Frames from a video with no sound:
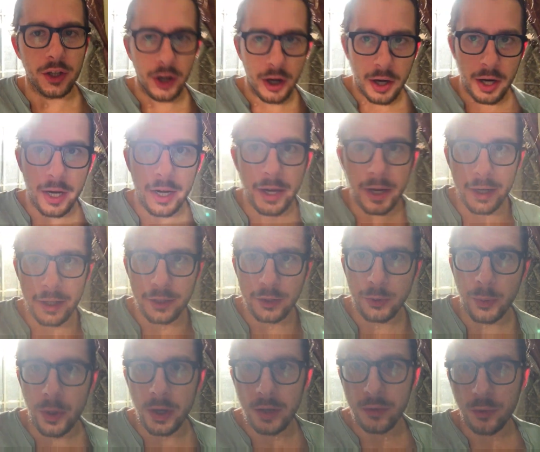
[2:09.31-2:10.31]
on
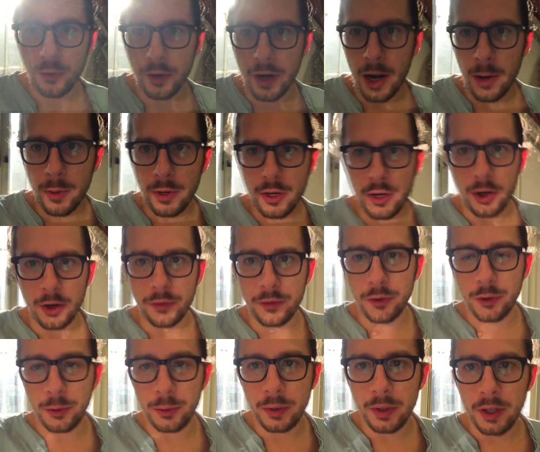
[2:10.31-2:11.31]
24-hour
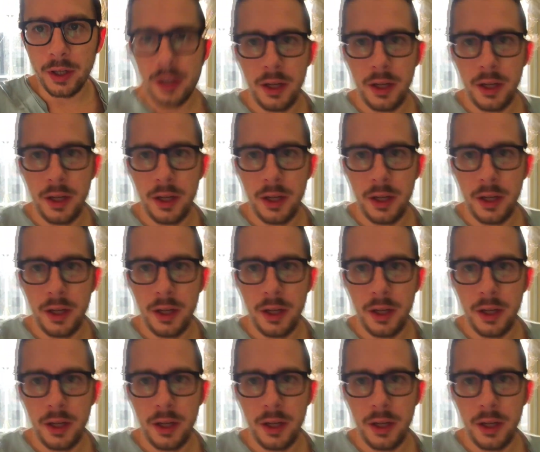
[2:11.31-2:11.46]
curfew,